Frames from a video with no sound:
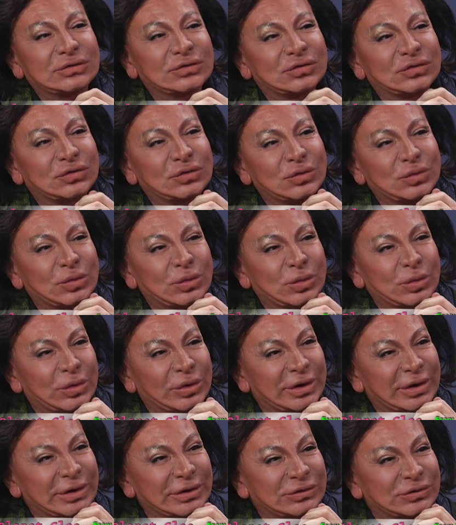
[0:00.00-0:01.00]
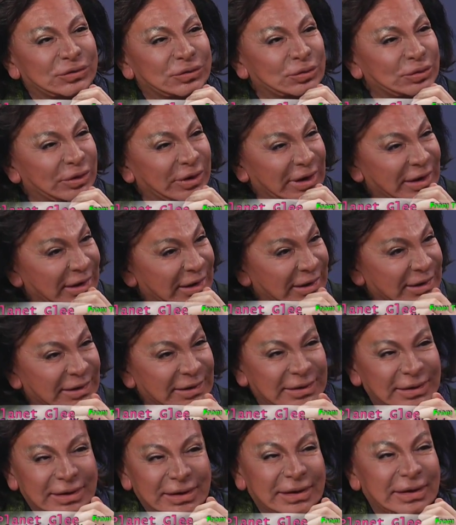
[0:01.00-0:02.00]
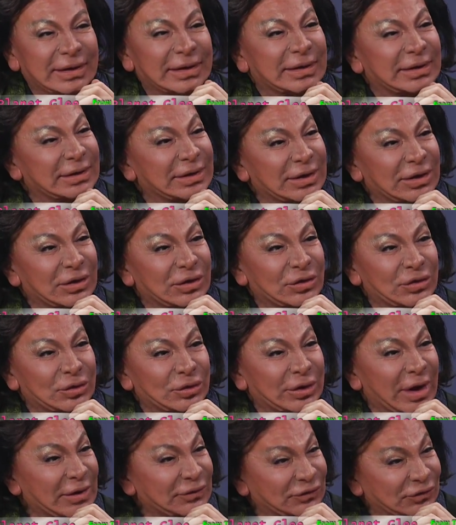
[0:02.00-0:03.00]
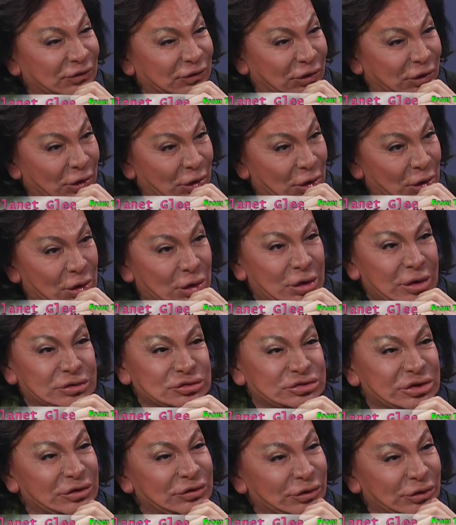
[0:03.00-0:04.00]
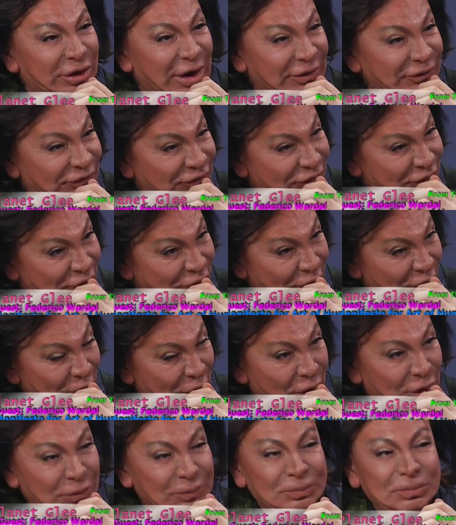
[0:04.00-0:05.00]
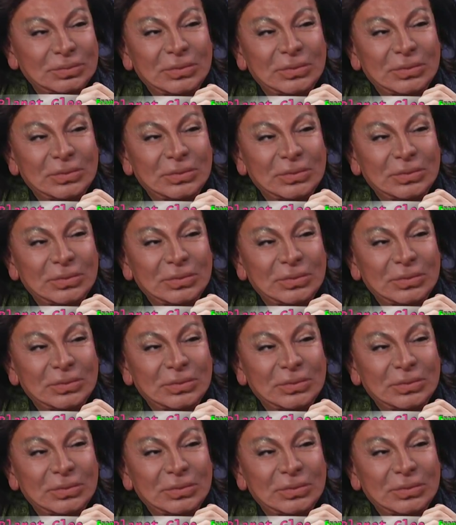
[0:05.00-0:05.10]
to read Eugene Ionesco,